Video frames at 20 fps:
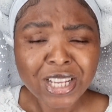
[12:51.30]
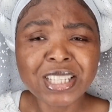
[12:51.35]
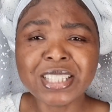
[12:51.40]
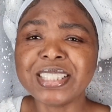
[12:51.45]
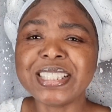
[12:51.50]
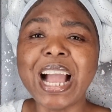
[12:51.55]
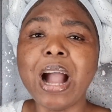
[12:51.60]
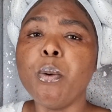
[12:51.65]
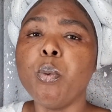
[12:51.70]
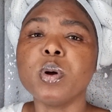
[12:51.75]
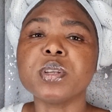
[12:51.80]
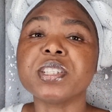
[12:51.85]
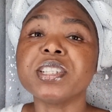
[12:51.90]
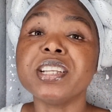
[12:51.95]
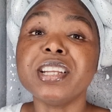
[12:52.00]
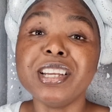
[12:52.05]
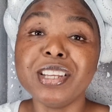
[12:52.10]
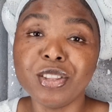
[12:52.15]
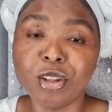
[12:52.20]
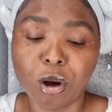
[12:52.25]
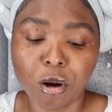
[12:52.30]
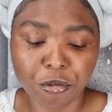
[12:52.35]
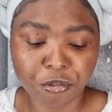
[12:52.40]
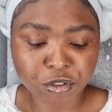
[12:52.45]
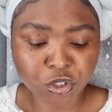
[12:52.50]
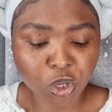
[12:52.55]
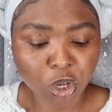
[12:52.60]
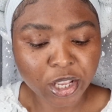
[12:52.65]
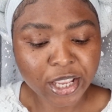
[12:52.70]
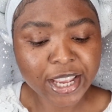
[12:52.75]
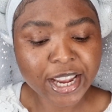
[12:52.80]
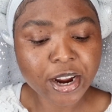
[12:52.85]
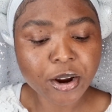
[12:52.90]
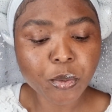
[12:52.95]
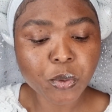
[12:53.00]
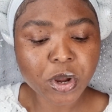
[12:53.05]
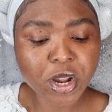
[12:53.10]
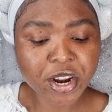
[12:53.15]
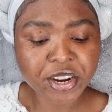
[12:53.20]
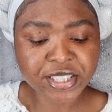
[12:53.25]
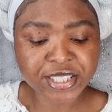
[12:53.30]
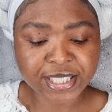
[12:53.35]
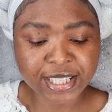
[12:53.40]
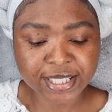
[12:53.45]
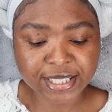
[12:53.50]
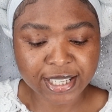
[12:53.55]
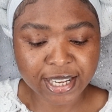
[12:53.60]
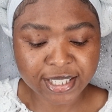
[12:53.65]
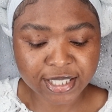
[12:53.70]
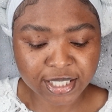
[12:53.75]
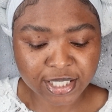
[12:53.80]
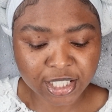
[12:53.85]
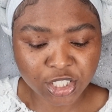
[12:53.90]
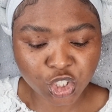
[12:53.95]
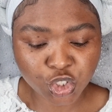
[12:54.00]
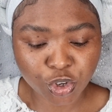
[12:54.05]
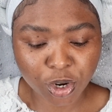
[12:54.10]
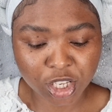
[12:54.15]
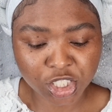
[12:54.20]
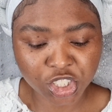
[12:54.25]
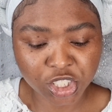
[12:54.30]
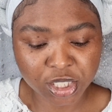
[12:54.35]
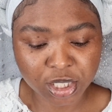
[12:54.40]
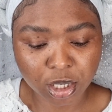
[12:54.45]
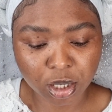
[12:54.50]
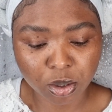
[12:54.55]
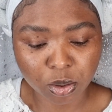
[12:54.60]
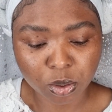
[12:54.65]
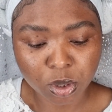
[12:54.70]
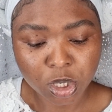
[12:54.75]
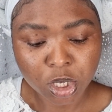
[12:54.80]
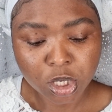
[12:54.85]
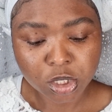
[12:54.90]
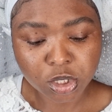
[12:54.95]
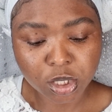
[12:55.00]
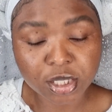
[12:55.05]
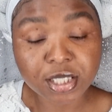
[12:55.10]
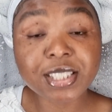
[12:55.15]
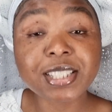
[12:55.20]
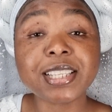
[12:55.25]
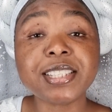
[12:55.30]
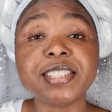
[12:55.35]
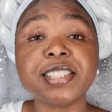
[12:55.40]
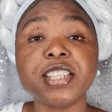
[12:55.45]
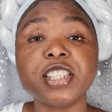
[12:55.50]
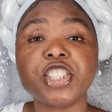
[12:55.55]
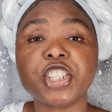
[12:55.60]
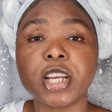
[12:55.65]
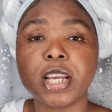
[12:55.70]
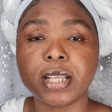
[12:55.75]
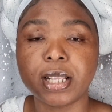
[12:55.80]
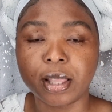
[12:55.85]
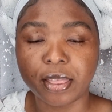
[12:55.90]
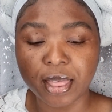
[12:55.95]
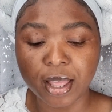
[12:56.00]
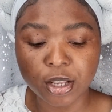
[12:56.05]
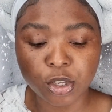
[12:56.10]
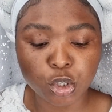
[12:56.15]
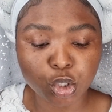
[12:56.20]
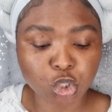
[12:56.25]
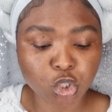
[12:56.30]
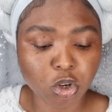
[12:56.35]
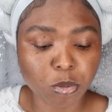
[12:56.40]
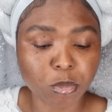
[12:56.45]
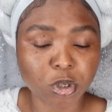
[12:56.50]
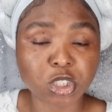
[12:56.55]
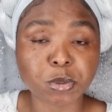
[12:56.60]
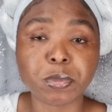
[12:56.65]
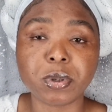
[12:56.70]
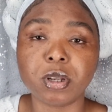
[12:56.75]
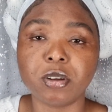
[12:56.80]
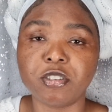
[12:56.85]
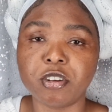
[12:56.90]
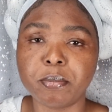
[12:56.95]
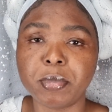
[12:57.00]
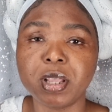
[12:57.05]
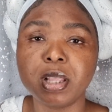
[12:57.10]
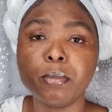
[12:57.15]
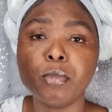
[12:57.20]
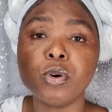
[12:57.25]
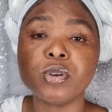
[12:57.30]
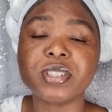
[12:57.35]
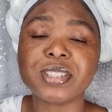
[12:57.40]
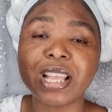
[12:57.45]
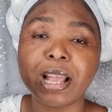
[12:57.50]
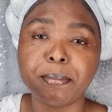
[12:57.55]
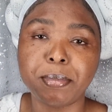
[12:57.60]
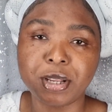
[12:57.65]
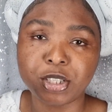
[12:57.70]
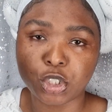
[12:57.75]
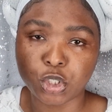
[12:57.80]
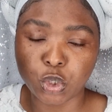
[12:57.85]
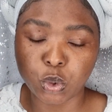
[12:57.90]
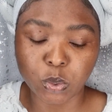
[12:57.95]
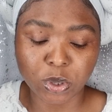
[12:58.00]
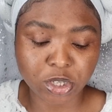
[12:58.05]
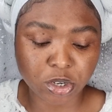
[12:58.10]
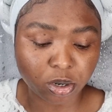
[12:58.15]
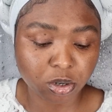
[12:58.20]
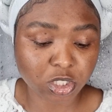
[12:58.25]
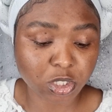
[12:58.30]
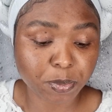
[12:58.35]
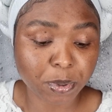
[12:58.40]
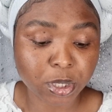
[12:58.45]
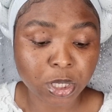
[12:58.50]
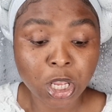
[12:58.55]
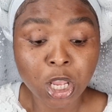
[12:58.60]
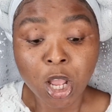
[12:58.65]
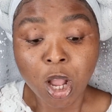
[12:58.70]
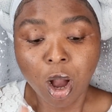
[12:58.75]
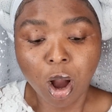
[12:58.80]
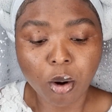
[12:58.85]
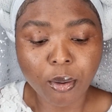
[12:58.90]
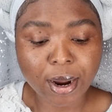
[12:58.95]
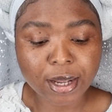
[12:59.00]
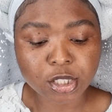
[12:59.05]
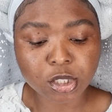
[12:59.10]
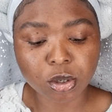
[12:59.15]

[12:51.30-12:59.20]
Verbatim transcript: That wasn't enough. So here, here is this. Here's a distraction now. So Sister Jada, thank you so much, beloved. May the Most I bless you and your husband. All right.